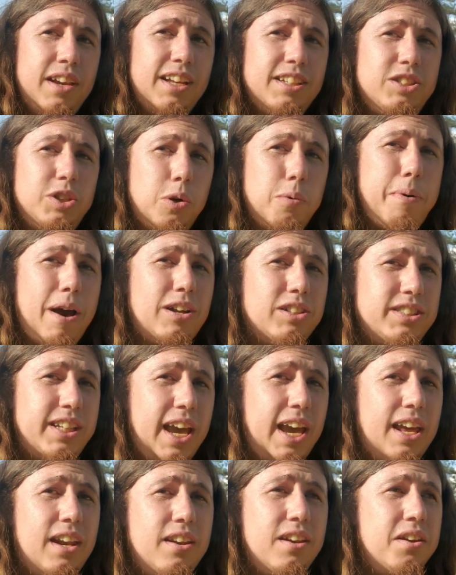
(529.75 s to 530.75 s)
into about
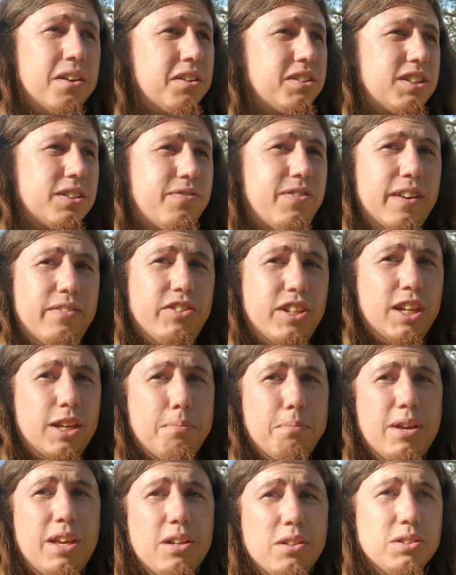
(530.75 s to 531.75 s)
10 to
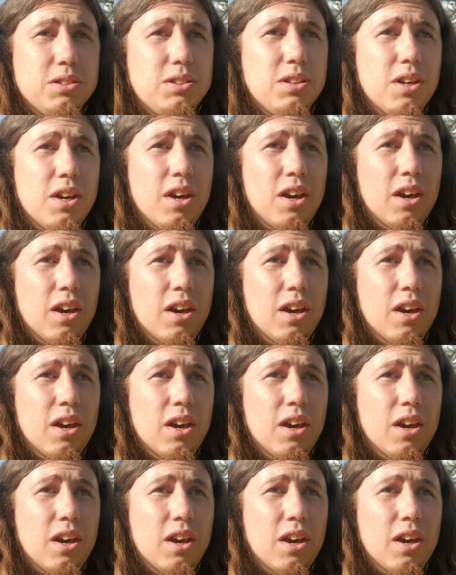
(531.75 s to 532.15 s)
15 meals,